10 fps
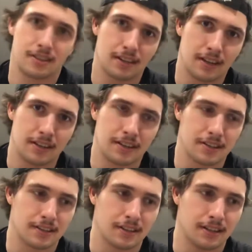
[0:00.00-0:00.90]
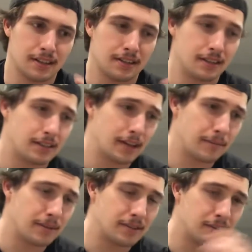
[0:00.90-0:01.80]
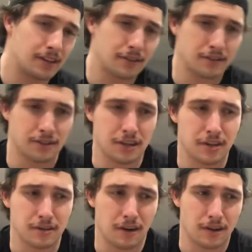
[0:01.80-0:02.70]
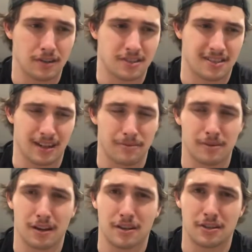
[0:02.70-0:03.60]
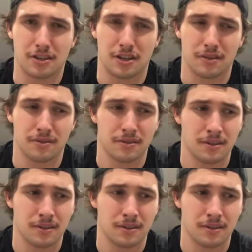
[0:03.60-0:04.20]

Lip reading: Adidas Damien sneakers in general are just slept on in general.